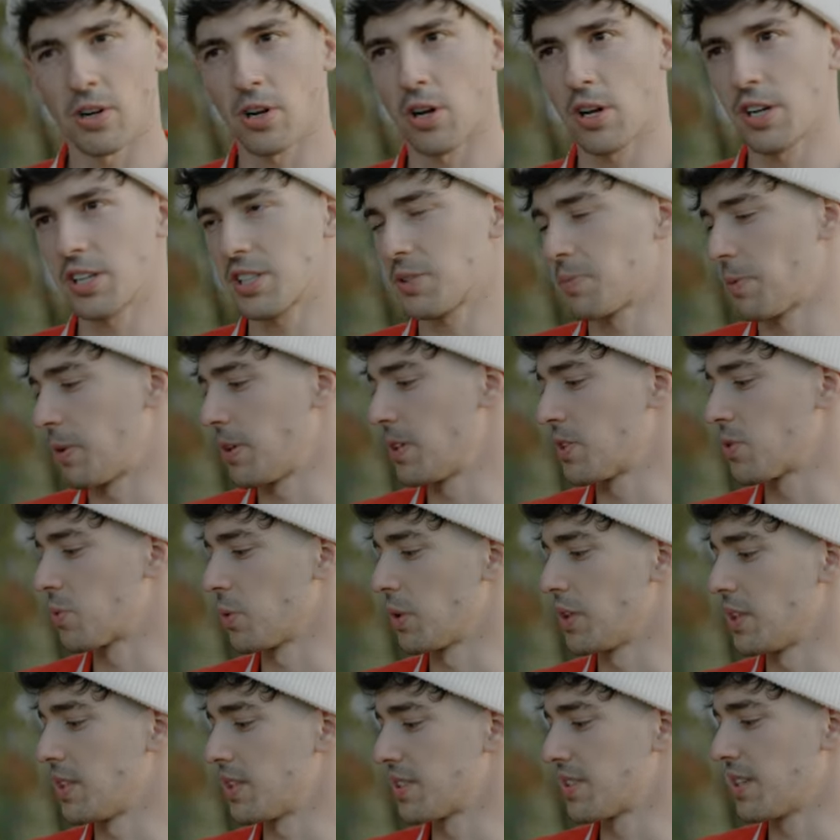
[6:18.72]
overall experience
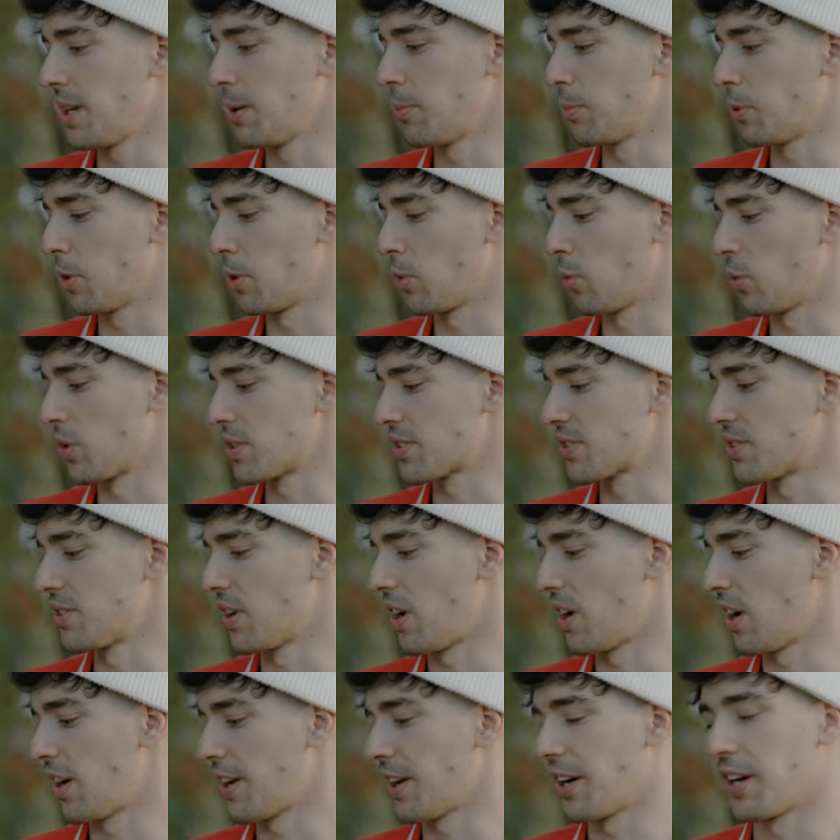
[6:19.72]
with this gimbal was
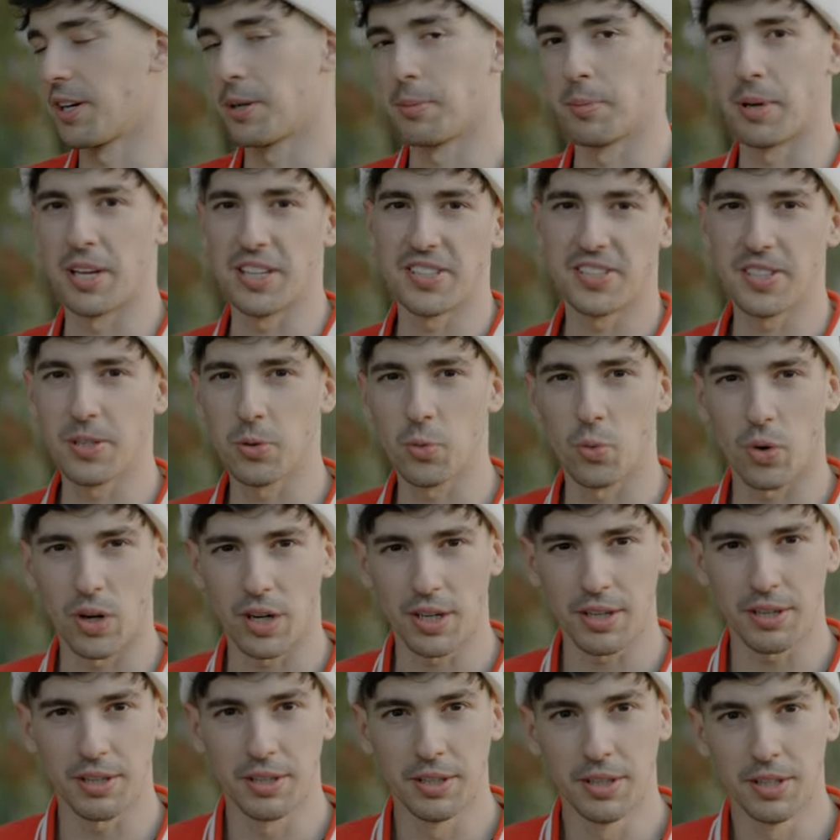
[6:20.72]
not an amazing
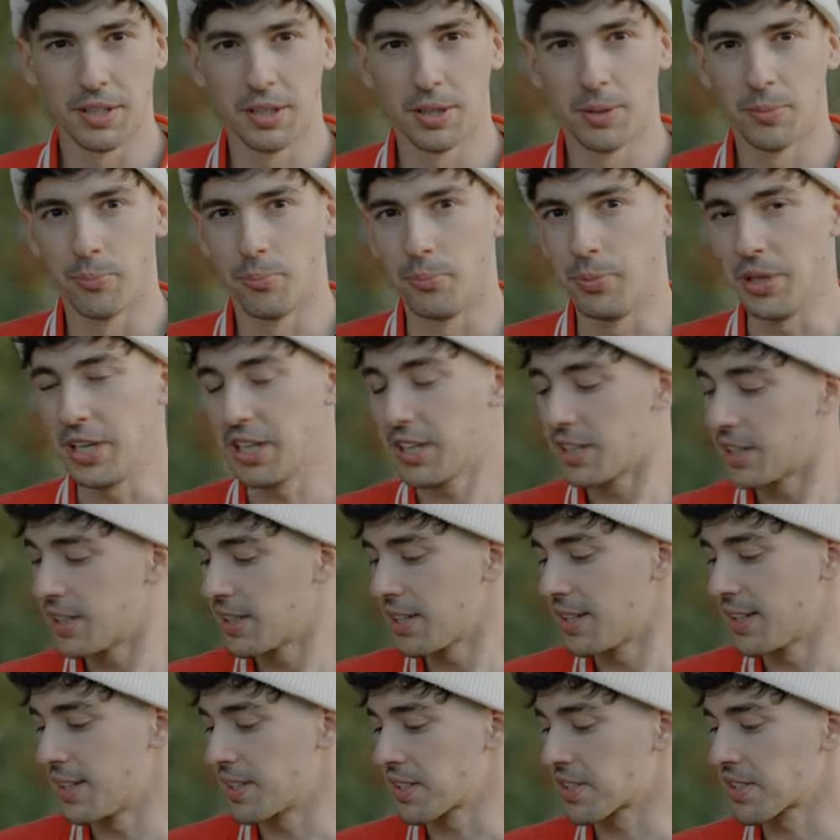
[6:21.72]
one
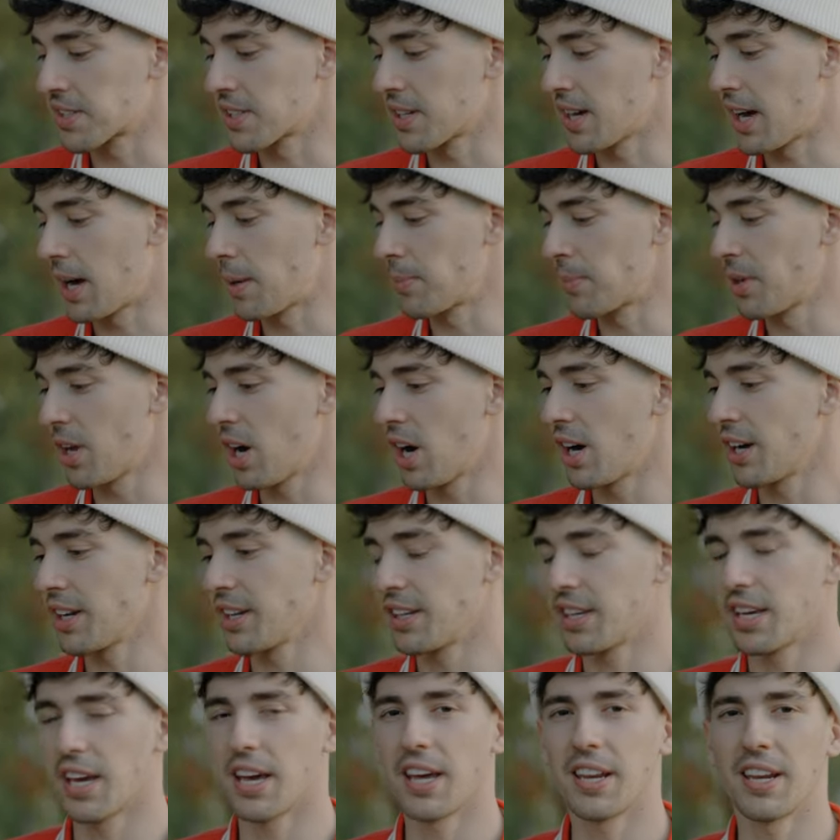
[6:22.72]
because I'm not
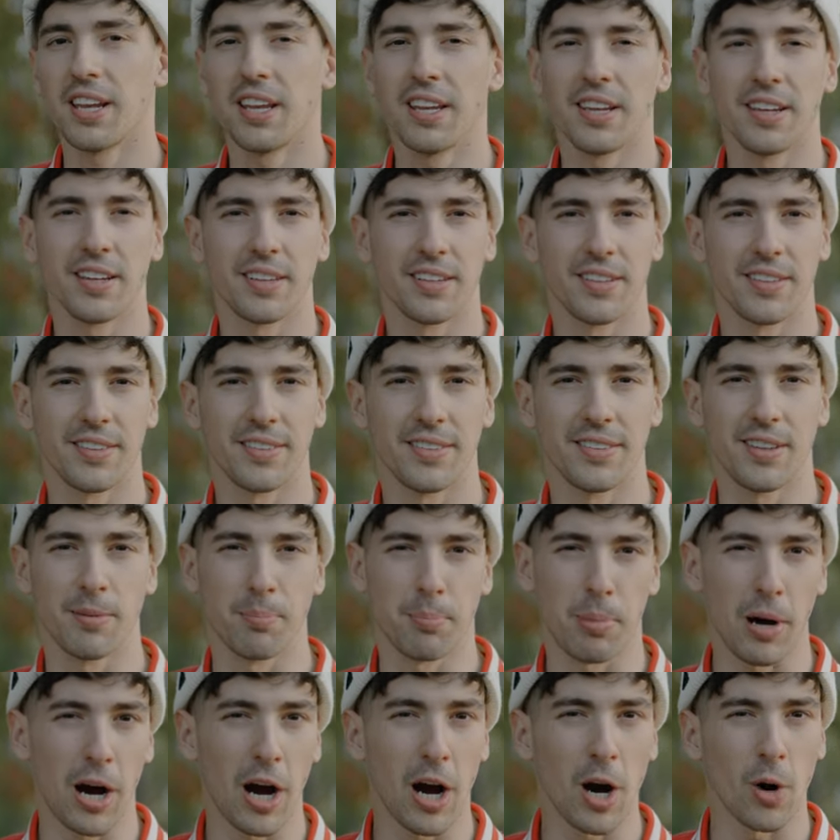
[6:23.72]
getting the
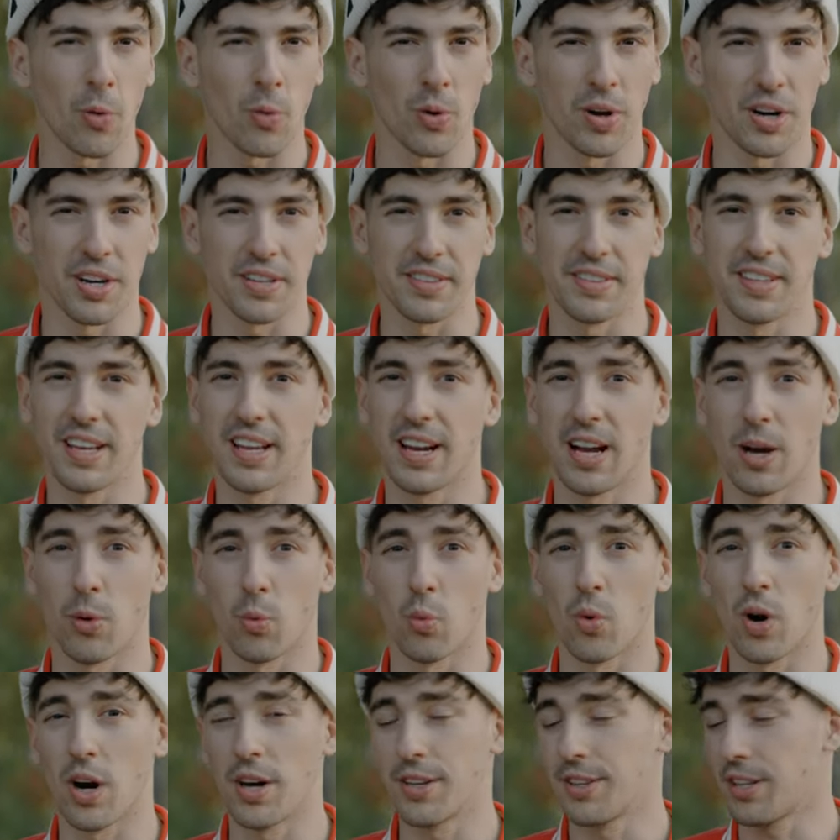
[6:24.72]
power that I
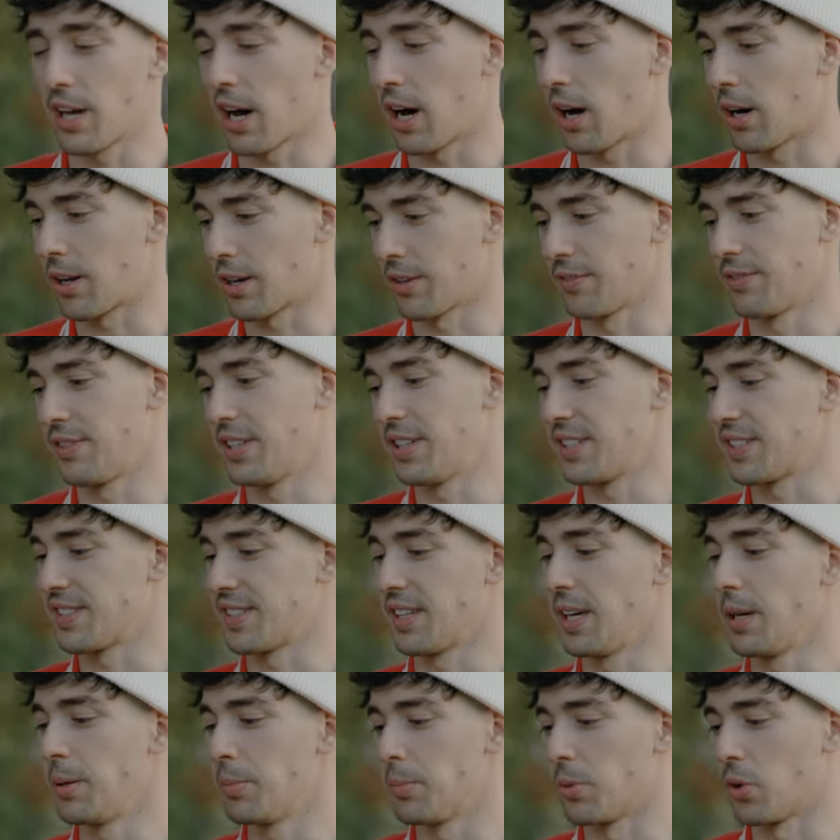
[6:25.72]
want out of this
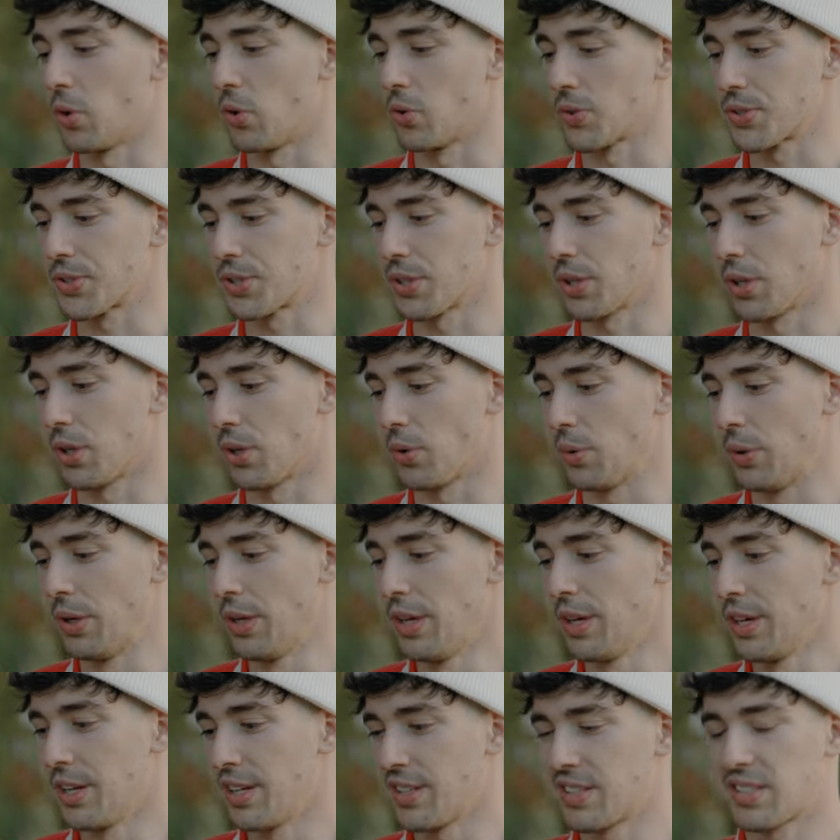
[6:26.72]
gimbal. So
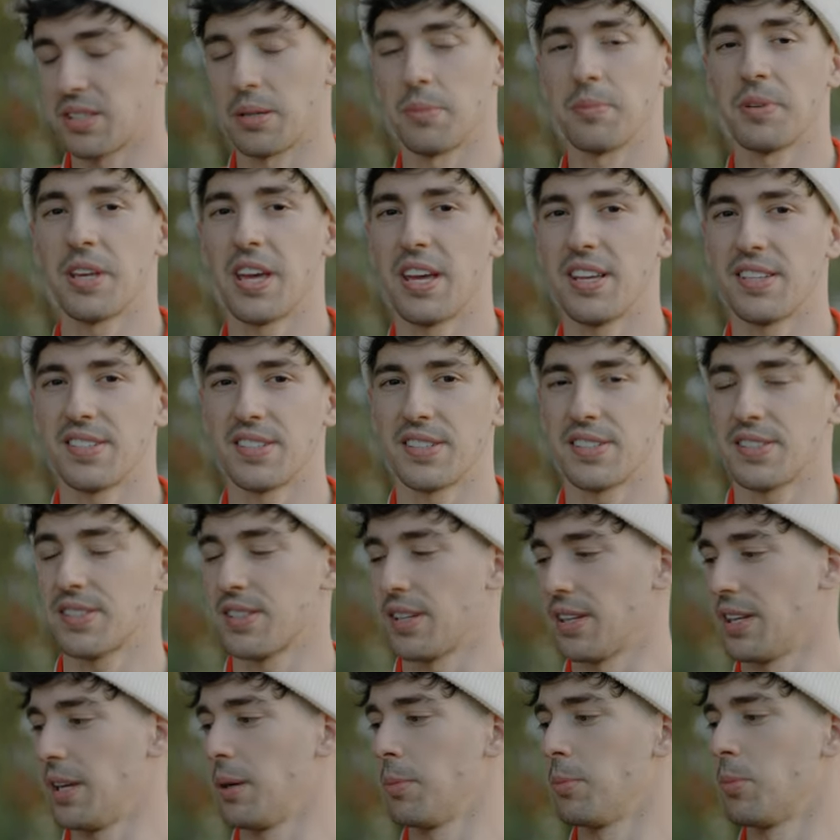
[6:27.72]
in some cases,
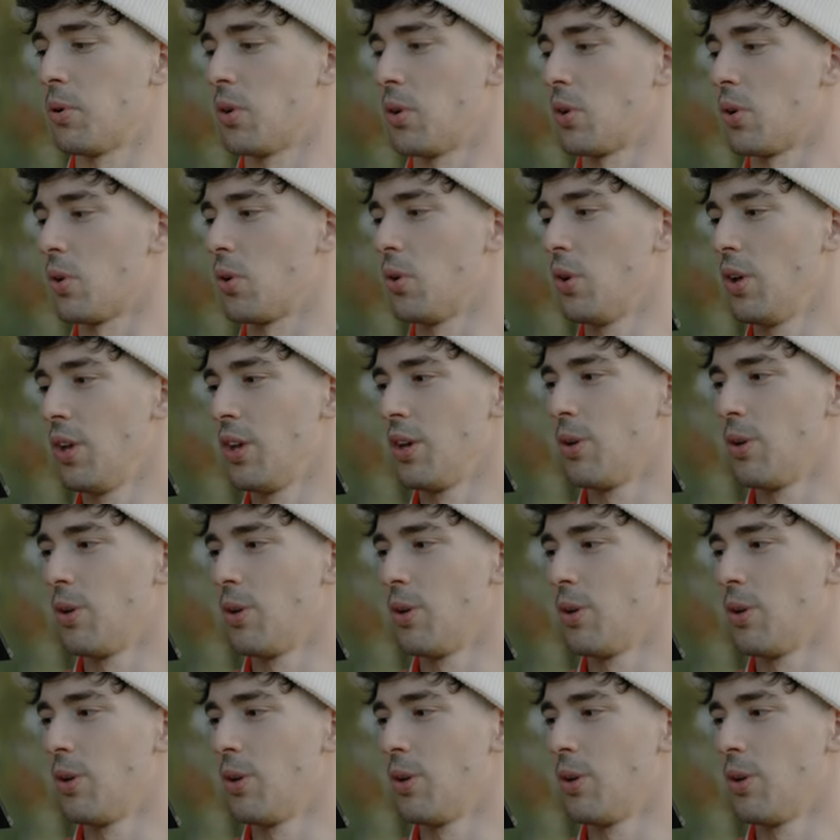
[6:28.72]
the gimbal